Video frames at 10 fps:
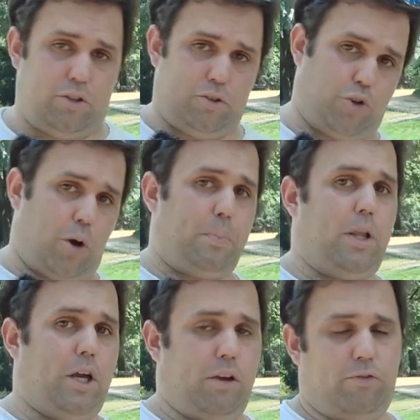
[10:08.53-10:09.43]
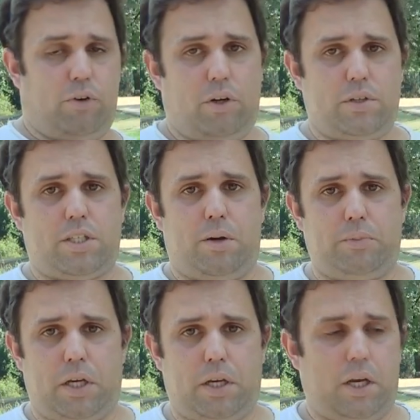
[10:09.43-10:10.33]
Drop a like if you learned
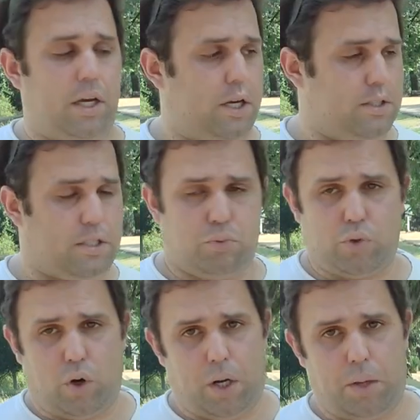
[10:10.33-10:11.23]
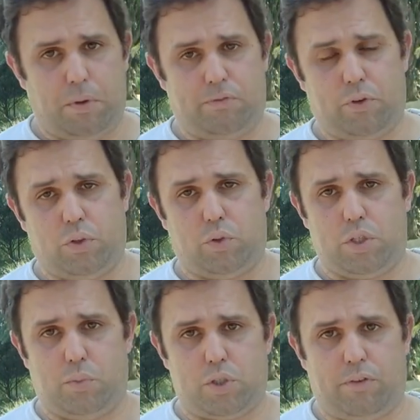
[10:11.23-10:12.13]
something, and subscribe if you want to see
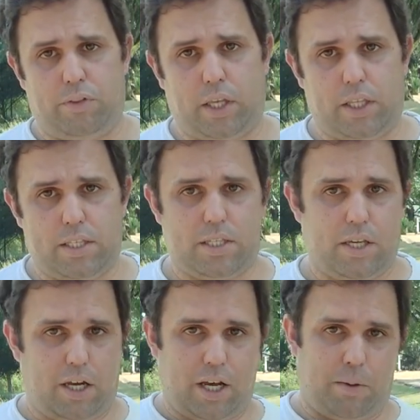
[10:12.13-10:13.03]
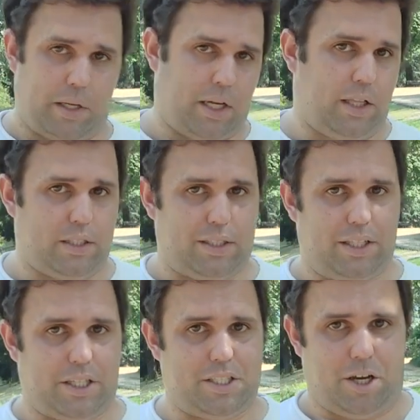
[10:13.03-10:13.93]
more stuff like this. I am Miguel, until
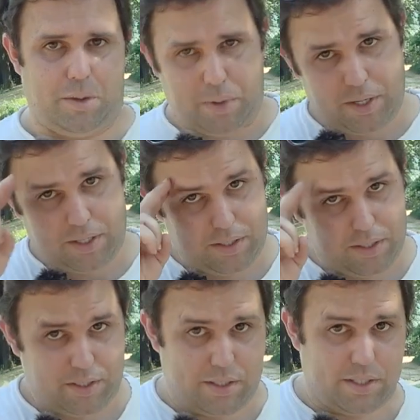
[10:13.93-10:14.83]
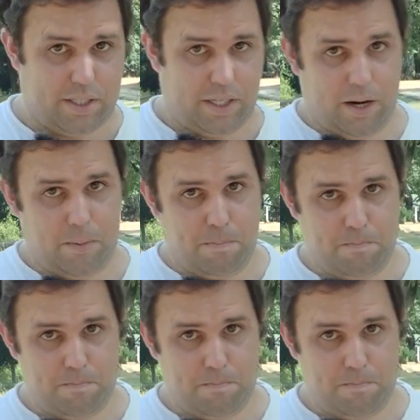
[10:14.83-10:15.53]
next time, see ya.